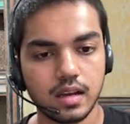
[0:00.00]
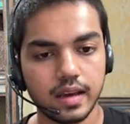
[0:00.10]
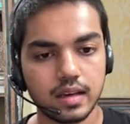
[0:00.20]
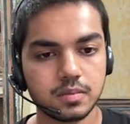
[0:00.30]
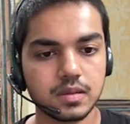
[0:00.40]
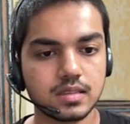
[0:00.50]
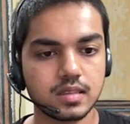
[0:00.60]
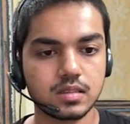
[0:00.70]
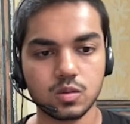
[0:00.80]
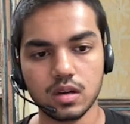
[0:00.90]
x plus t
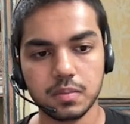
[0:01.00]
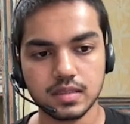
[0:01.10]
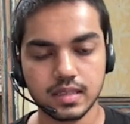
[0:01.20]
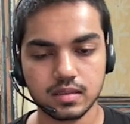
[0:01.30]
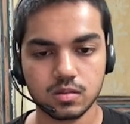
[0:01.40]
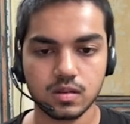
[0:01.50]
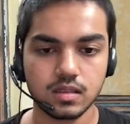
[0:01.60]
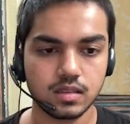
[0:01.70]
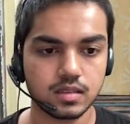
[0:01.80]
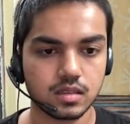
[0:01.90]
squared plus x
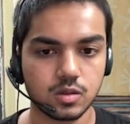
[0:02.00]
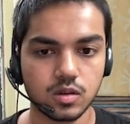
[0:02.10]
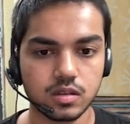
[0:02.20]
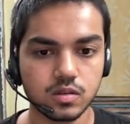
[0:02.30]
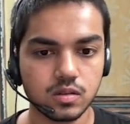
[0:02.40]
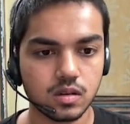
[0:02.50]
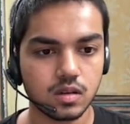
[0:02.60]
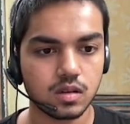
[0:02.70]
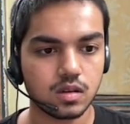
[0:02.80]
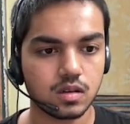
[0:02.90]
squared is equal to
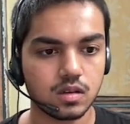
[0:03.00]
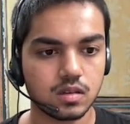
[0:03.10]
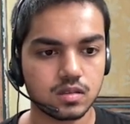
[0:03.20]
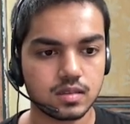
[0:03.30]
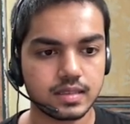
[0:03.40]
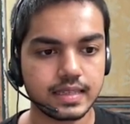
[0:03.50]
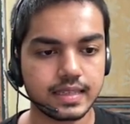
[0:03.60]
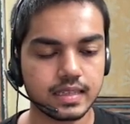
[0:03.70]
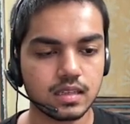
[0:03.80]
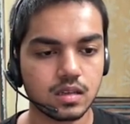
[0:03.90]

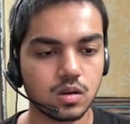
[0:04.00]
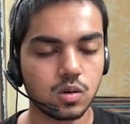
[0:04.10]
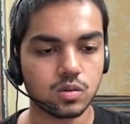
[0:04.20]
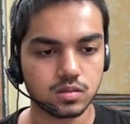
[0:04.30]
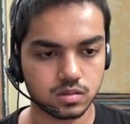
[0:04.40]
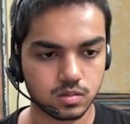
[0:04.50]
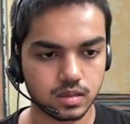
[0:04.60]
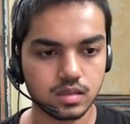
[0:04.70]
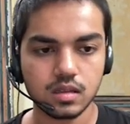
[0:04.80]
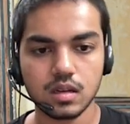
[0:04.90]
3t whole
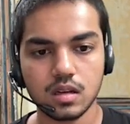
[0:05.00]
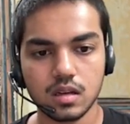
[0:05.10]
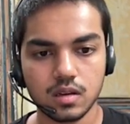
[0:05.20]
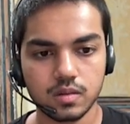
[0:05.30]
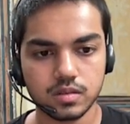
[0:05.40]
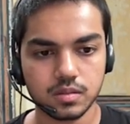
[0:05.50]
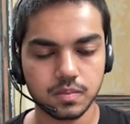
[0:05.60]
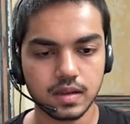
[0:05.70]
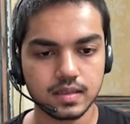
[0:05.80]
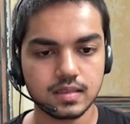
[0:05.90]
square, which
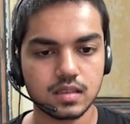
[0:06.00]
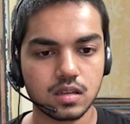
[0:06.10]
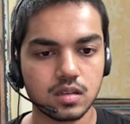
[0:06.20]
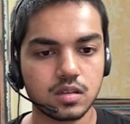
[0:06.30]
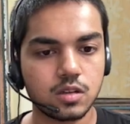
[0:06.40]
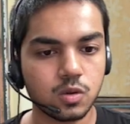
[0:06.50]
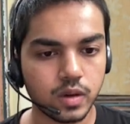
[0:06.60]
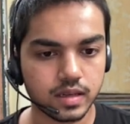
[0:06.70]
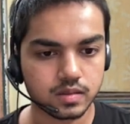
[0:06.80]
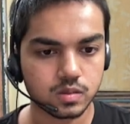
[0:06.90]
implies
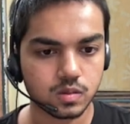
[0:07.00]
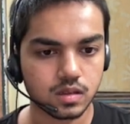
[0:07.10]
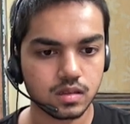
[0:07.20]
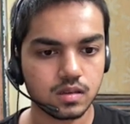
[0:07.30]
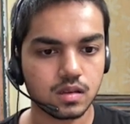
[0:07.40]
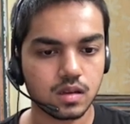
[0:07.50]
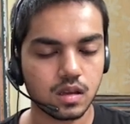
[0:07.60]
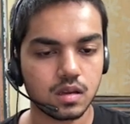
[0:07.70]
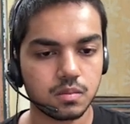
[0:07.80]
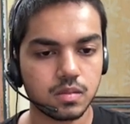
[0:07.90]
2x square
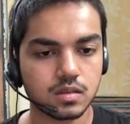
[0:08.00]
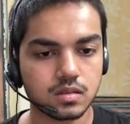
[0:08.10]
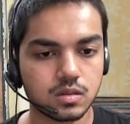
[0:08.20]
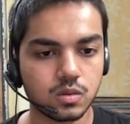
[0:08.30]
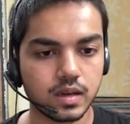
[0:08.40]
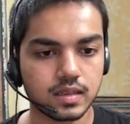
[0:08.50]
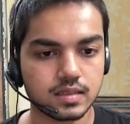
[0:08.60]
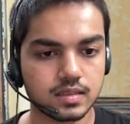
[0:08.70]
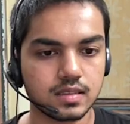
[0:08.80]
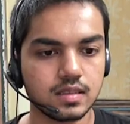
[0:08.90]
plus
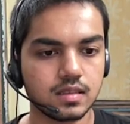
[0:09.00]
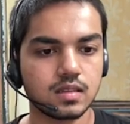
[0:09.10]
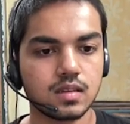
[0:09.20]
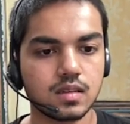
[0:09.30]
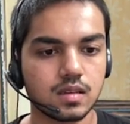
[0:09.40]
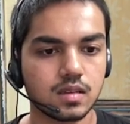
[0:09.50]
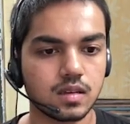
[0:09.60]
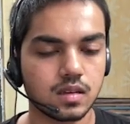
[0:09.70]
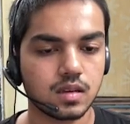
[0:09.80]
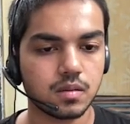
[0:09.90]
2xt
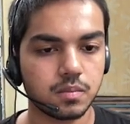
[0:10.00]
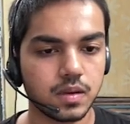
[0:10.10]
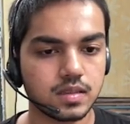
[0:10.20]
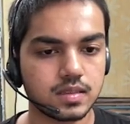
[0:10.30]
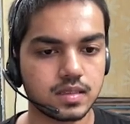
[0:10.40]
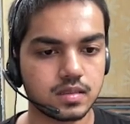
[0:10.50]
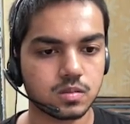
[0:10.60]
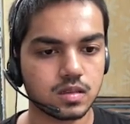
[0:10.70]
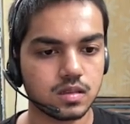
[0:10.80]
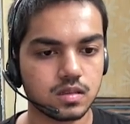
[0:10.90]
plus t
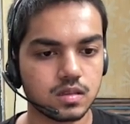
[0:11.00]
square